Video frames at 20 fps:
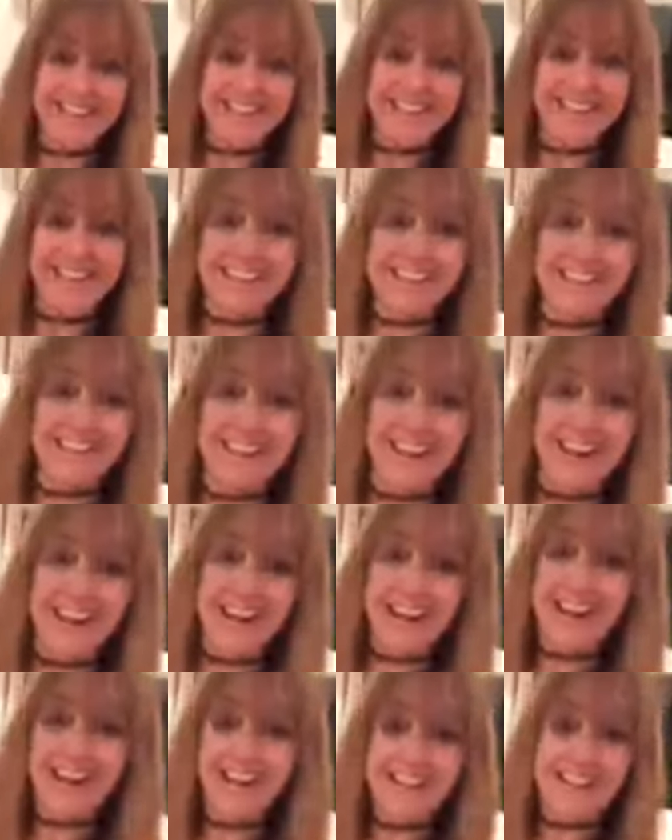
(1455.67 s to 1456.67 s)
the
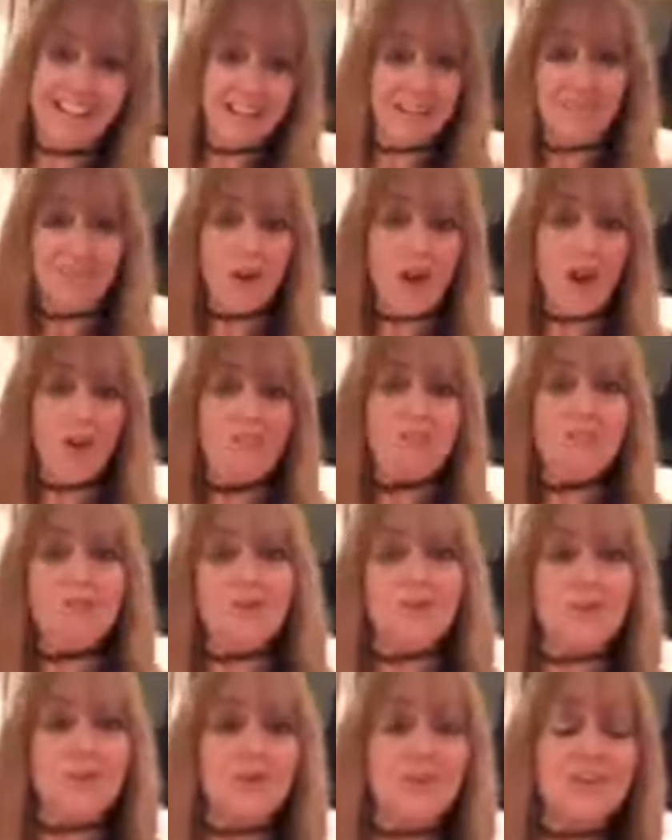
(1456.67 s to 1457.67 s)
uh, Cape Cod
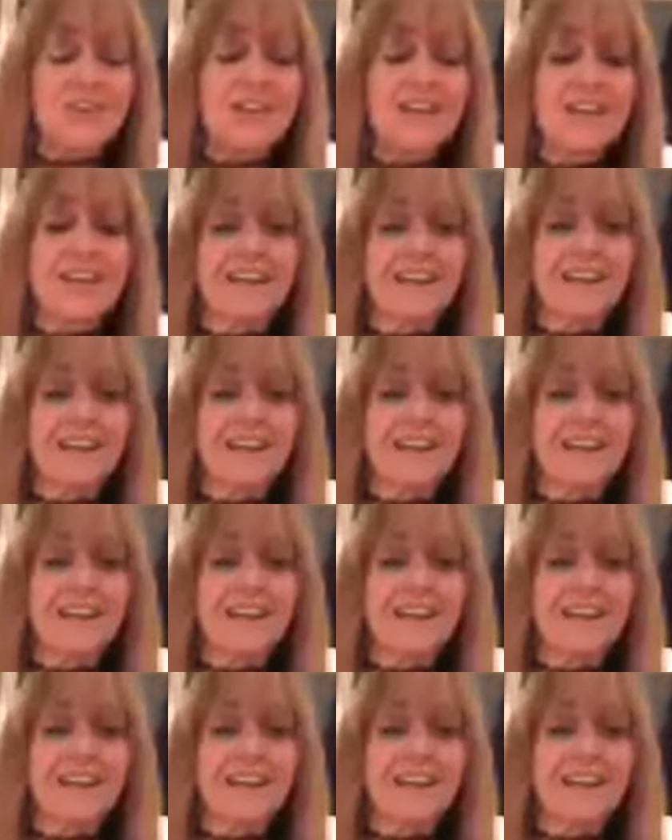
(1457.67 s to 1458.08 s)
Mule.